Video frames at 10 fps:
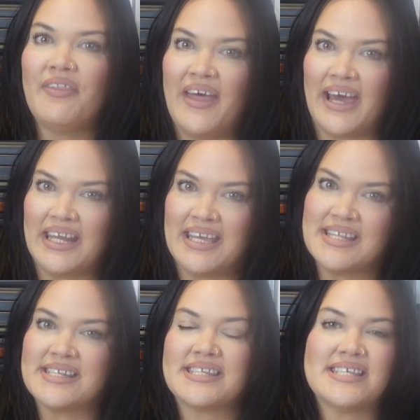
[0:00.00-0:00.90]
That
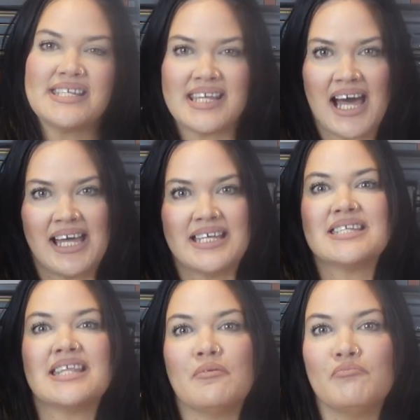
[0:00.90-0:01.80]
is the size
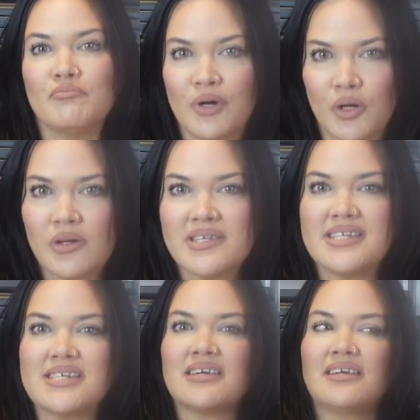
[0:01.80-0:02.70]
that
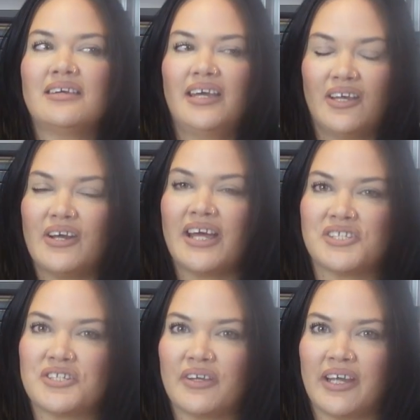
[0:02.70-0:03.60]
most
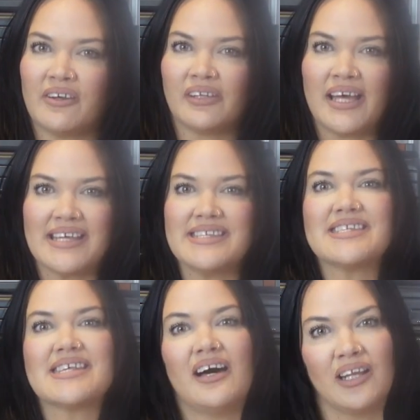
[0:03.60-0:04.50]
international
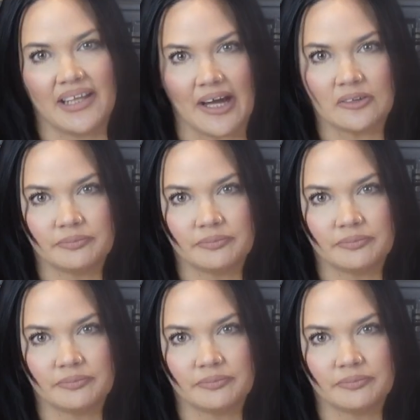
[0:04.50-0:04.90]
airlines allow.